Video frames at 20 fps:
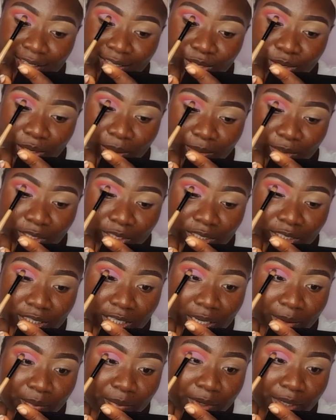So I'm just
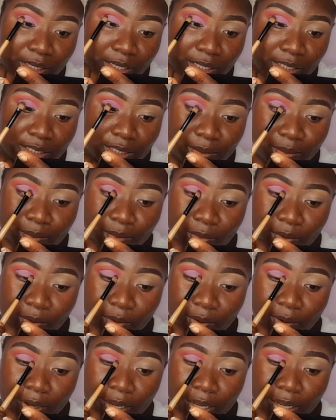tapping it
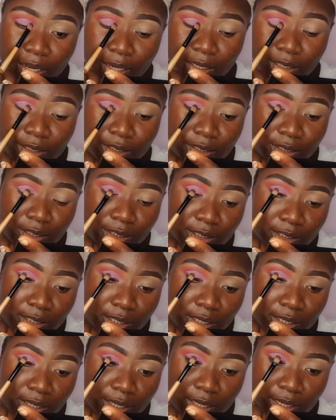more in
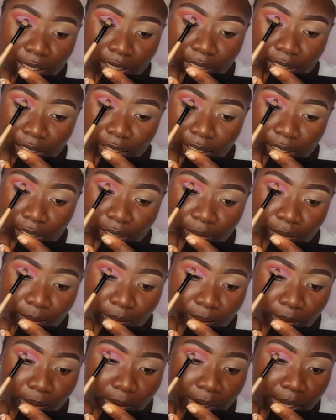gently
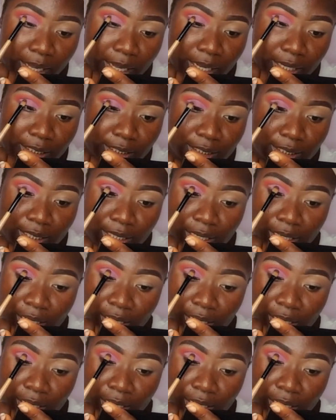and work it